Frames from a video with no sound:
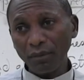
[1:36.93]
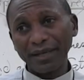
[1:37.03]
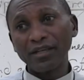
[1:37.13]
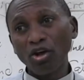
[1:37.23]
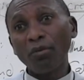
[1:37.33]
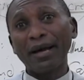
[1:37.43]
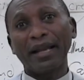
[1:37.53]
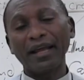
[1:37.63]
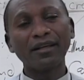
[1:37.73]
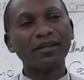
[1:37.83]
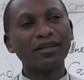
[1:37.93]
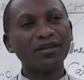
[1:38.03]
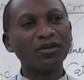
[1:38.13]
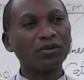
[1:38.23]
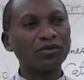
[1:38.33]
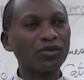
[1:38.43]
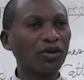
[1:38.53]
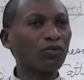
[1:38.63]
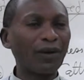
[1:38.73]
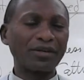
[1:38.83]
But normally, you know, you
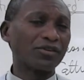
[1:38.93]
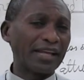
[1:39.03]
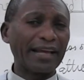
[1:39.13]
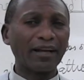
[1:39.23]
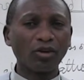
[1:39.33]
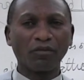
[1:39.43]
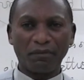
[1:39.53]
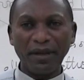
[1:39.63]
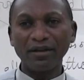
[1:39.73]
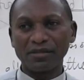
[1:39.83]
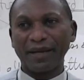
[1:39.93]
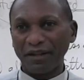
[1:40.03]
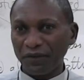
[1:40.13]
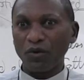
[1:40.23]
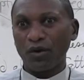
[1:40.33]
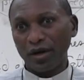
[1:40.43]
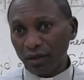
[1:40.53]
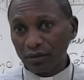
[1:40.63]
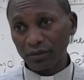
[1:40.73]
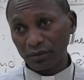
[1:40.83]
don't want to take a lot of pills. But if you
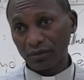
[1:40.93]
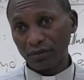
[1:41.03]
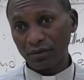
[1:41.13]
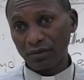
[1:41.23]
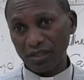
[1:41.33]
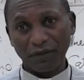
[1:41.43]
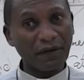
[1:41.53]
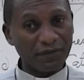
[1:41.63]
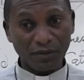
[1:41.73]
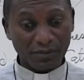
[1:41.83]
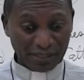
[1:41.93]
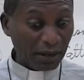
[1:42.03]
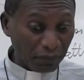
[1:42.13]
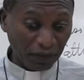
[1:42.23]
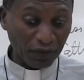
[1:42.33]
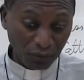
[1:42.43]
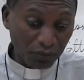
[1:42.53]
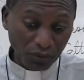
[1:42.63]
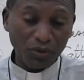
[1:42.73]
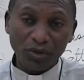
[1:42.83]
are suffering from something,
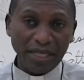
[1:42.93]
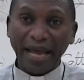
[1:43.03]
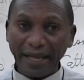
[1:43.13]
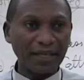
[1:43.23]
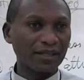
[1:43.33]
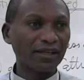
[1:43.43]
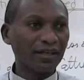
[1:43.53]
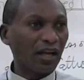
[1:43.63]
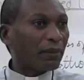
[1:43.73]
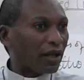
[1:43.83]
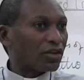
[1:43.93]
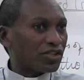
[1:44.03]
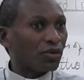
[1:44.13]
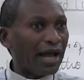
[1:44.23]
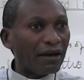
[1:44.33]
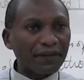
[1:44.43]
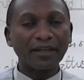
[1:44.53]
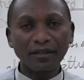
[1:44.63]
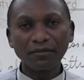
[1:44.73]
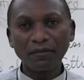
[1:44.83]
you take it. Not because you love
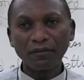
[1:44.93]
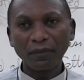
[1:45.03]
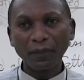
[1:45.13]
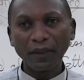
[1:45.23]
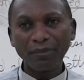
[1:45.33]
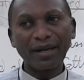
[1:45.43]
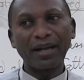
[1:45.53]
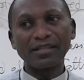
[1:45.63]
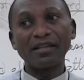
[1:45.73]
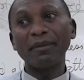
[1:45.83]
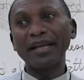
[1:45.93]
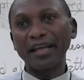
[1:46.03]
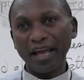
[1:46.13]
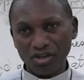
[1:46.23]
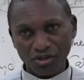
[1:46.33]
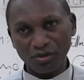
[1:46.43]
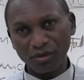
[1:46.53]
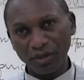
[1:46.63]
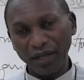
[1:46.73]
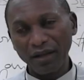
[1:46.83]
it, but it is the medication.
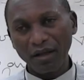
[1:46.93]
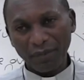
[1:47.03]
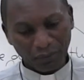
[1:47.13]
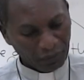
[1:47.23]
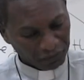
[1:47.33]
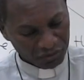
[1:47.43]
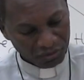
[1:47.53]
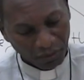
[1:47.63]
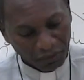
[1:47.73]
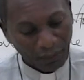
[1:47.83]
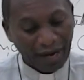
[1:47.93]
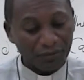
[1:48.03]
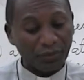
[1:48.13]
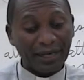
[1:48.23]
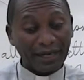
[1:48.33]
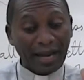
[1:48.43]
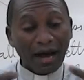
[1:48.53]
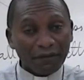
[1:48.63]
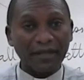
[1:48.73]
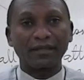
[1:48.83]
Okay? But with truth, we have to really
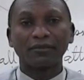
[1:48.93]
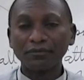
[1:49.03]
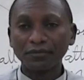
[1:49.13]
love it.